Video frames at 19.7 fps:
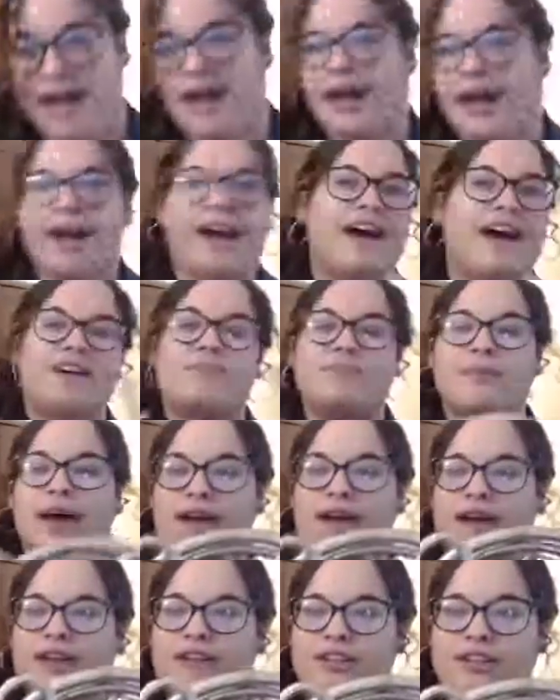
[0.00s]
I have
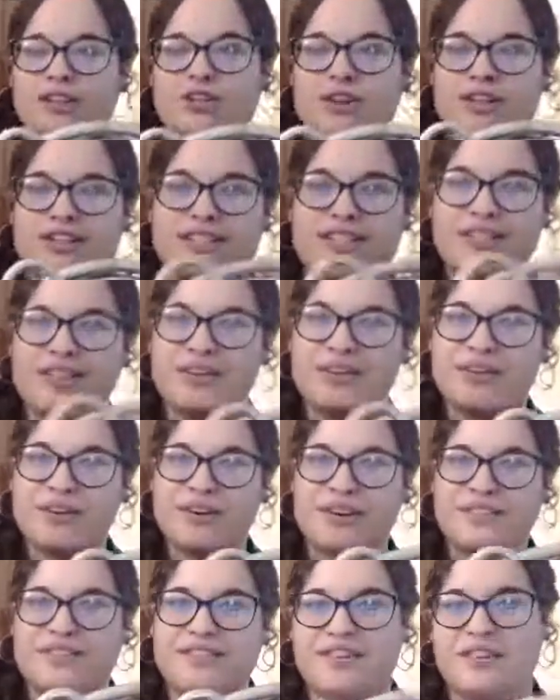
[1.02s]
my trusty
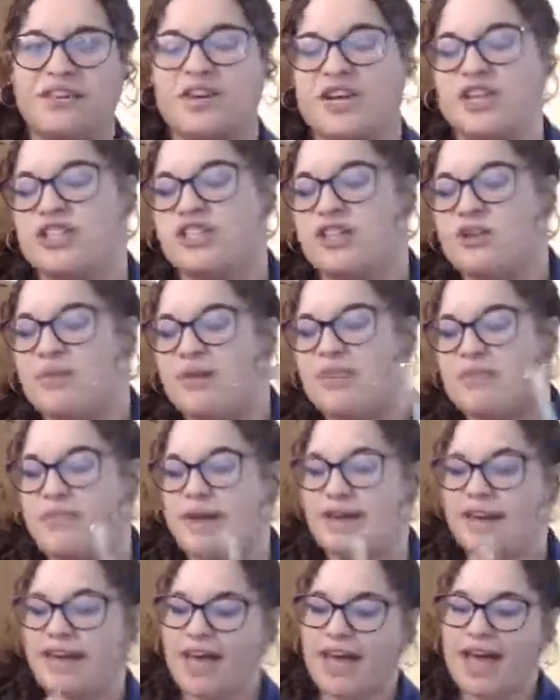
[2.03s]
horn Horatio with
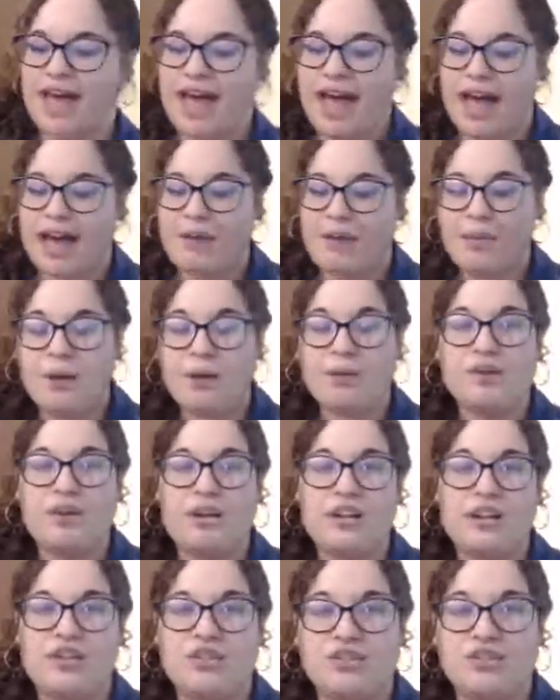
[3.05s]
me. And what we're
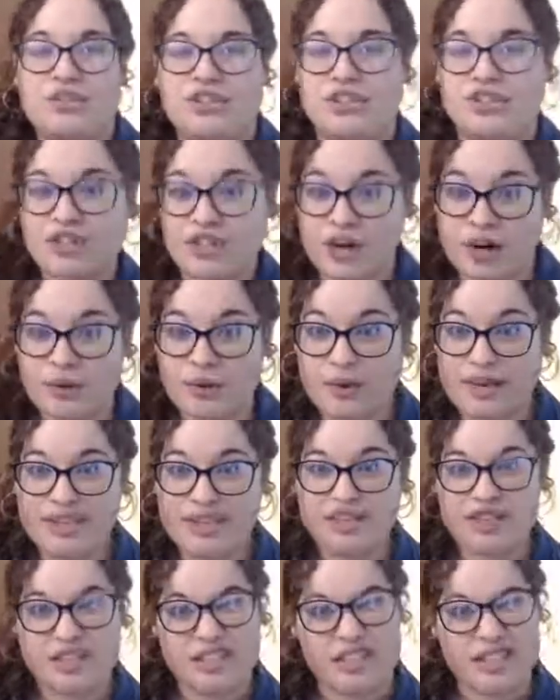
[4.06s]
going to do to start
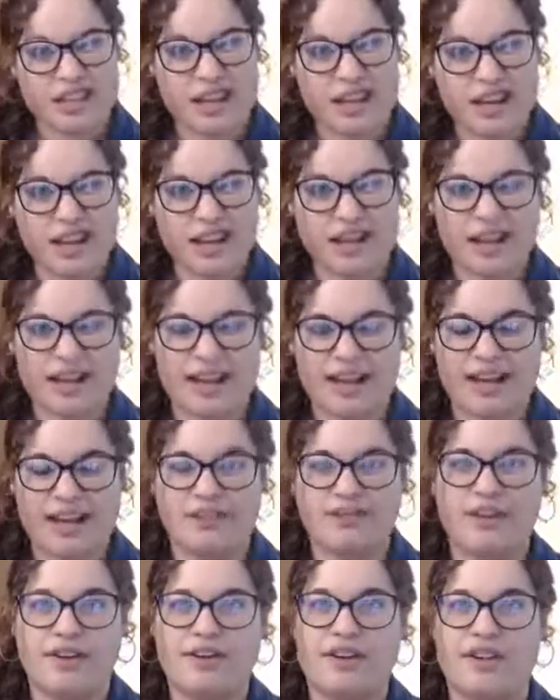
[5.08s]
with, just to get a kind
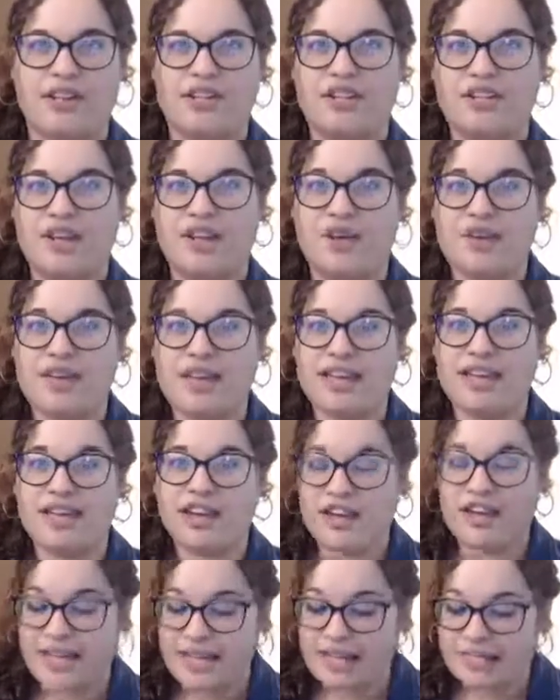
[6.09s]
of foundation going
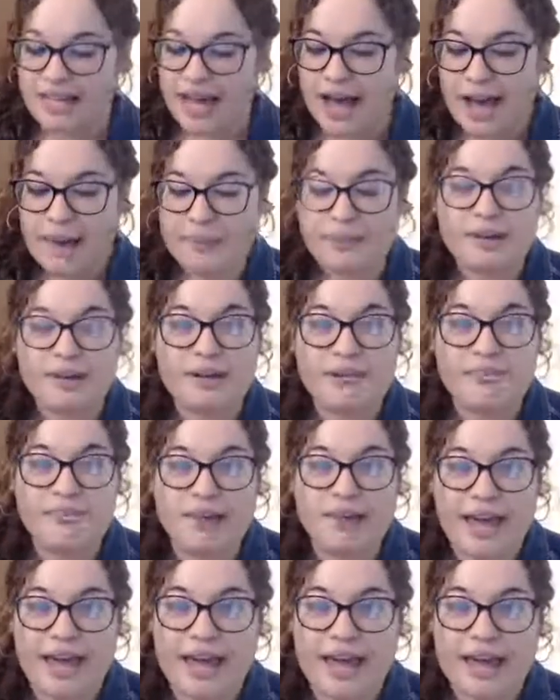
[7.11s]
here, is I'm going to
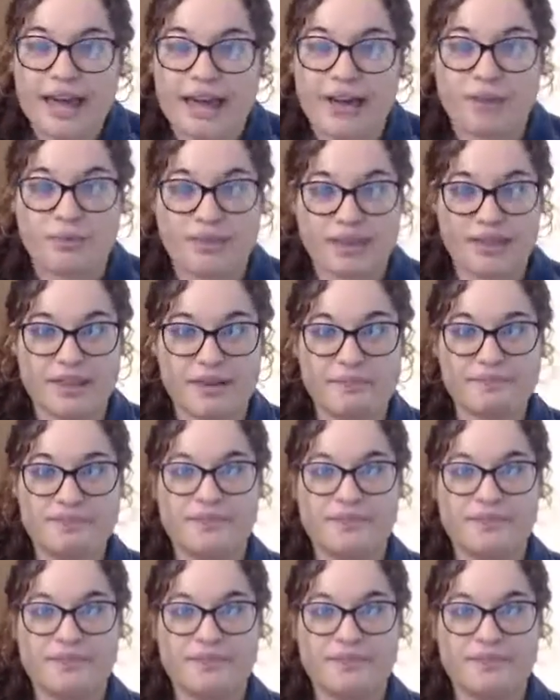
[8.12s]
play a rhythm,